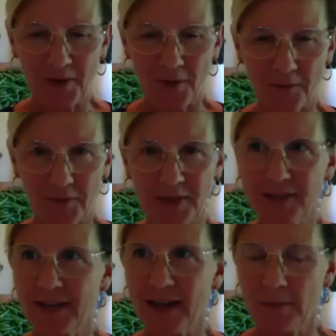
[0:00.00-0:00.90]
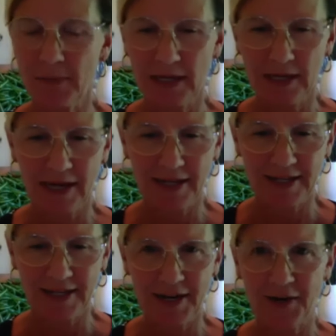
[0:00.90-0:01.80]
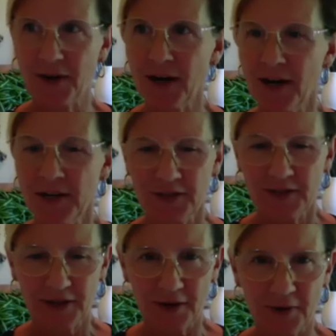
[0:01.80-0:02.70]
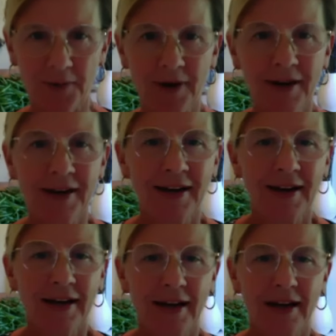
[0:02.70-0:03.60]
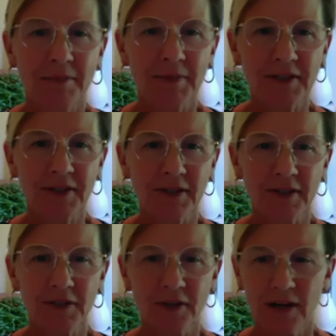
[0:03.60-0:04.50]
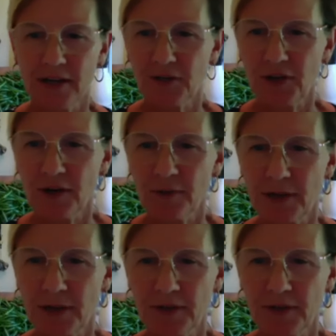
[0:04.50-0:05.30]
over this coming year. So I'm just going to try and share my